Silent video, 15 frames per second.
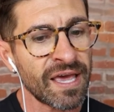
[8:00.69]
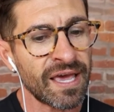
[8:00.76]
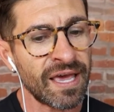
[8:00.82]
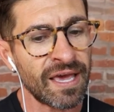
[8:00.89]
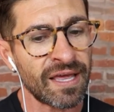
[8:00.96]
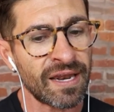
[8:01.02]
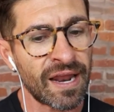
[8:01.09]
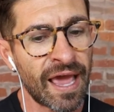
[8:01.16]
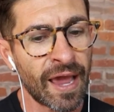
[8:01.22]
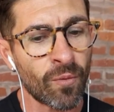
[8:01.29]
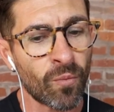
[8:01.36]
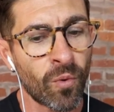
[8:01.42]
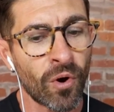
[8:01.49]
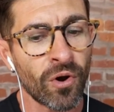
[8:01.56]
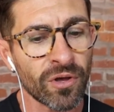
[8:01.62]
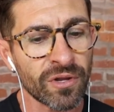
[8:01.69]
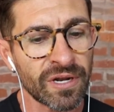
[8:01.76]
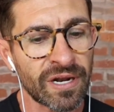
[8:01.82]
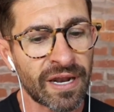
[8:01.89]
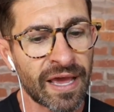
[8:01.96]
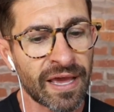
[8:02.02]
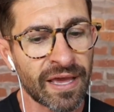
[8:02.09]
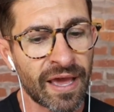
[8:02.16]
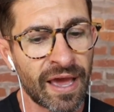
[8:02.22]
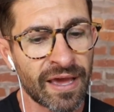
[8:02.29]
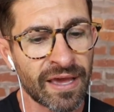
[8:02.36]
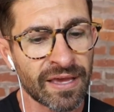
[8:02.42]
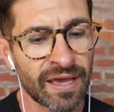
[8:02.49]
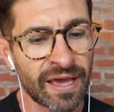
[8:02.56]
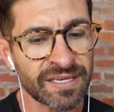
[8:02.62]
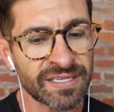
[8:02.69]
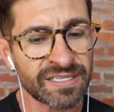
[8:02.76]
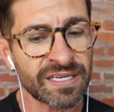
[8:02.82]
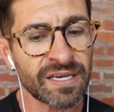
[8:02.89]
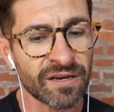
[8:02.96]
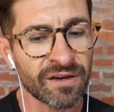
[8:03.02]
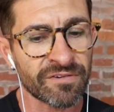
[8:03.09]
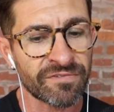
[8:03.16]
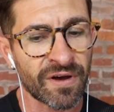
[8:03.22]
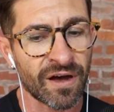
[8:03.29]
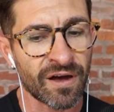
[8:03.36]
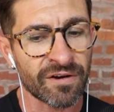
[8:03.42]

in a world and a sea of